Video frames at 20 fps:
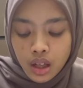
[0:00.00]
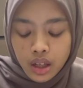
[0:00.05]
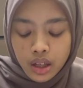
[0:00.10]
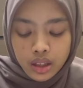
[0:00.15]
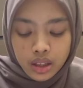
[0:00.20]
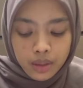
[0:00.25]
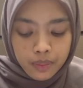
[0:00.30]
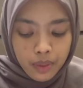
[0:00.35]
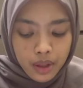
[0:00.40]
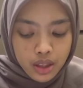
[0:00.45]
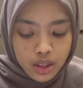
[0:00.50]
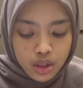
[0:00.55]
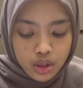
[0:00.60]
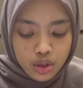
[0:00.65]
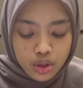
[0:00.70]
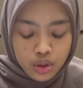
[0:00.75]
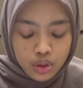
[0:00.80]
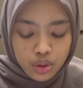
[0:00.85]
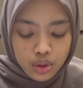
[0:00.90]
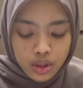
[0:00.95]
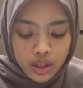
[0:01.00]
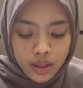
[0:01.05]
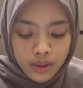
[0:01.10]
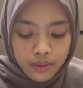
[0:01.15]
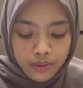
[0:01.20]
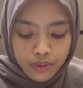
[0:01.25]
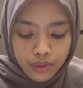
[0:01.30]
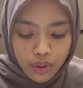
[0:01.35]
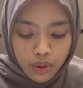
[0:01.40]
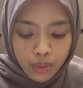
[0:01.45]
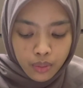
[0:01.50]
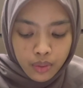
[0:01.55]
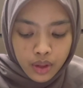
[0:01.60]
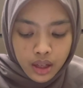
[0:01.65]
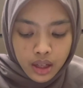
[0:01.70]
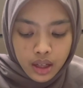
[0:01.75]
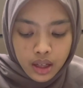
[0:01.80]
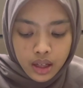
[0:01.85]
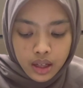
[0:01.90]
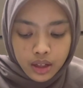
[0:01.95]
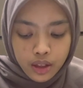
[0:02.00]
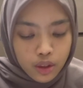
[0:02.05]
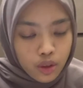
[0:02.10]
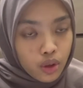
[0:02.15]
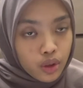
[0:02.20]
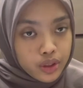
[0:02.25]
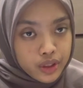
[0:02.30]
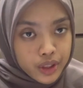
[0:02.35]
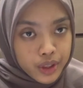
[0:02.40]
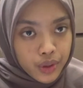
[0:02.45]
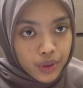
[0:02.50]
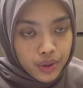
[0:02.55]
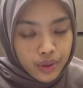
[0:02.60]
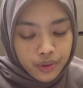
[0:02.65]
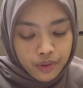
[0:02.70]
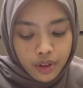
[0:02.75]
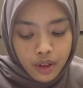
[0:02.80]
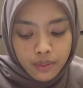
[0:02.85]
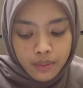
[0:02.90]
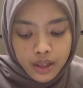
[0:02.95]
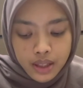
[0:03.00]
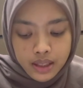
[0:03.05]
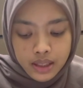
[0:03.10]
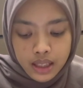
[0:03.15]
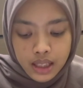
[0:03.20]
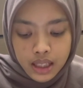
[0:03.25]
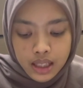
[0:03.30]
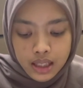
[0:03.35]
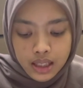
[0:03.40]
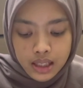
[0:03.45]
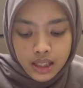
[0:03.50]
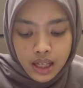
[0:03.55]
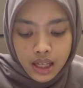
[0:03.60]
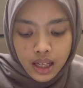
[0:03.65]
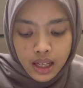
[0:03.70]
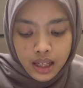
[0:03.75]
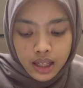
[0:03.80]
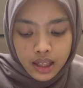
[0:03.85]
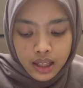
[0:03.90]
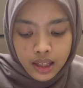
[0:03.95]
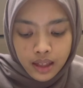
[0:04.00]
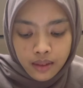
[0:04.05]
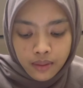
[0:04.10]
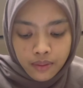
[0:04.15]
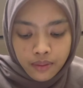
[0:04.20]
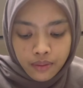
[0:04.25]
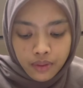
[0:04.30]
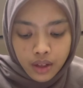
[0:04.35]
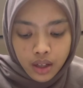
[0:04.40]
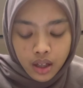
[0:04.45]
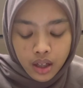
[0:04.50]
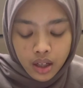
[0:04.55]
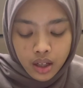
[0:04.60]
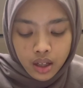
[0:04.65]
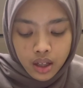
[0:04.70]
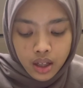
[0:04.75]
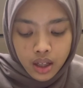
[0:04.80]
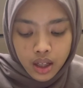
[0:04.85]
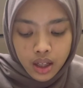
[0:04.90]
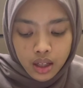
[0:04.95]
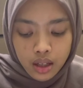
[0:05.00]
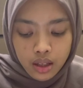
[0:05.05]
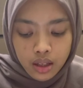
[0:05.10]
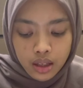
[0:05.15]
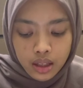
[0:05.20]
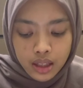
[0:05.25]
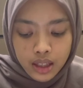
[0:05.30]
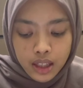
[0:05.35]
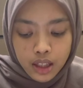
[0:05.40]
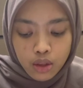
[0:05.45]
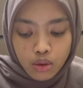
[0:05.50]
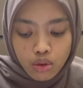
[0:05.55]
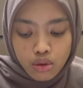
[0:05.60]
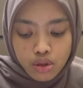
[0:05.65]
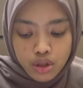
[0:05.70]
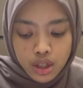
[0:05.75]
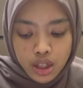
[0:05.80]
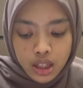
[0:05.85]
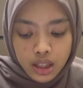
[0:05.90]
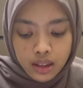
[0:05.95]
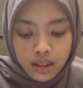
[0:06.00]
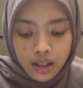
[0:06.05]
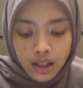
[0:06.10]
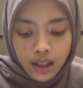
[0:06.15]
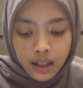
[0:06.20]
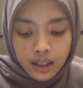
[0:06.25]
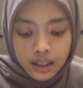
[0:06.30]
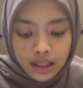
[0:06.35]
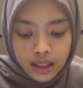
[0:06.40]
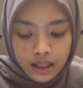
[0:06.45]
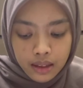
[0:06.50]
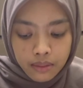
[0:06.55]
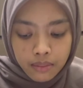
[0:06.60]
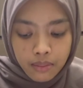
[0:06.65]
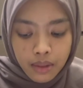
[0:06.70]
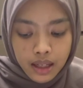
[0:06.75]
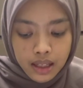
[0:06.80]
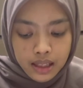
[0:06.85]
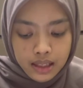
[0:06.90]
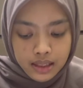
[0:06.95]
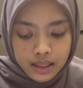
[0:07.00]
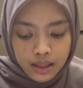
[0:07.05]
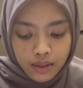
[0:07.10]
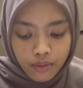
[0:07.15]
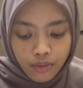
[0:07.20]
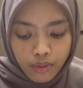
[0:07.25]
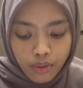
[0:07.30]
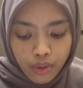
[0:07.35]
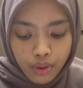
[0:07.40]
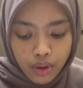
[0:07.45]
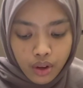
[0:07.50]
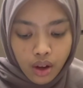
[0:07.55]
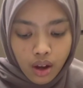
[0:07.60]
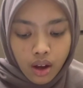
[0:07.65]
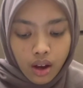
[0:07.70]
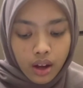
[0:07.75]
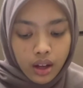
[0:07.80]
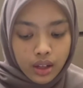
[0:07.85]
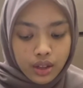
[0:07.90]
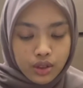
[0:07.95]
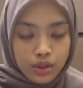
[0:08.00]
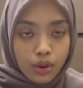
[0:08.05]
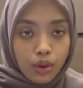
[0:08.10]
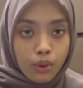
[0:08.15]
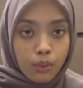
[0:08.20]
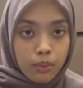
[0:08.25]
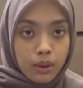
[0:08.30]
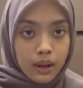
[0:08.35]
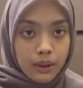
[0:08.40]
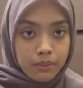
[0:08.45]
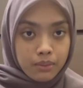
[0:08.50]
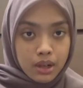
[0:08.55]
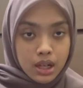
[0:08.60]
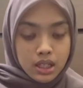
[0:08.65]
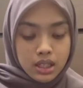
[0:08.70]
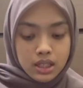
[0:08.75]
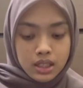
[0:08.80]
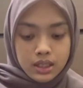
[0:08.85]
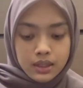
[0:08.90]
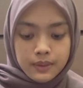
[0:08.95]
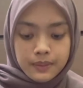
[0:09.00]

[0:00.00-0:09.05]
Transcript: the patient should inform the doctor or the pharmacist if he or she taking medicine for the heart or blood pressure,